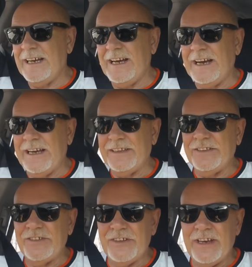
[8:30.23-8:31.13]

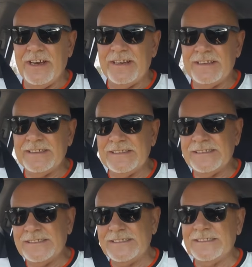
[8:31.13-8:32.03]
And
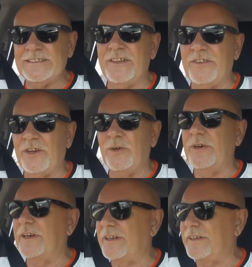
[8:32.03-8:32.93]
the
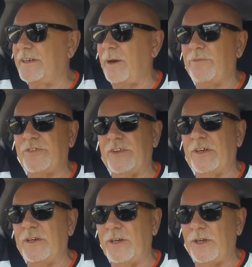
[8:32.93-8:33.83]
lawyer comes to
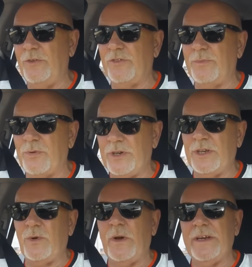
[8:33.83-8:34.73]
the conclusion pretty
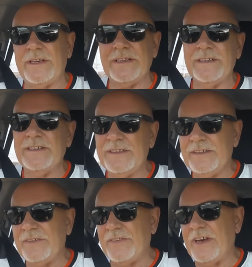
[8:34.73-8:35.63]
quick
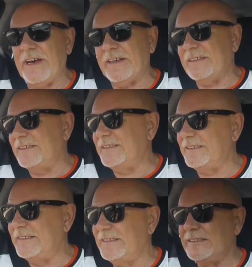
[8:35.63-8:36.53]
that
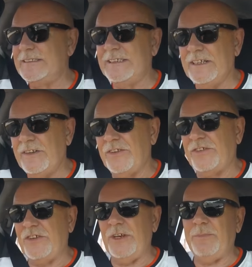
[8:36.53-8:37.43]
the
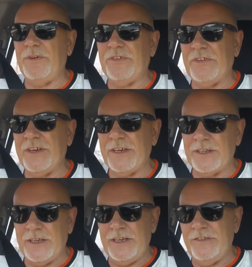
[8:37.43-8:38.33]
cheapest thing
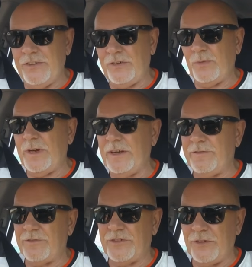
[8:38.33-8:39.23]
and the easiest way
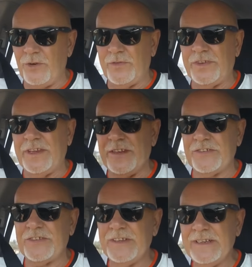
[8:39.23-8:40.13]
of resolving
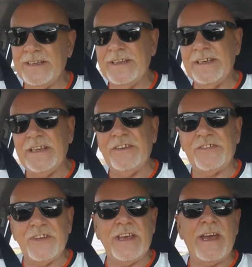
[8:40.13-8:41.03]
this is
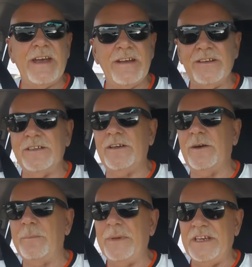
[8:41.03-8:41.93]
to get
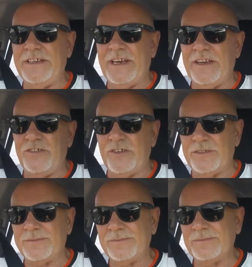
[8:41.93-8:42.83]
mediation.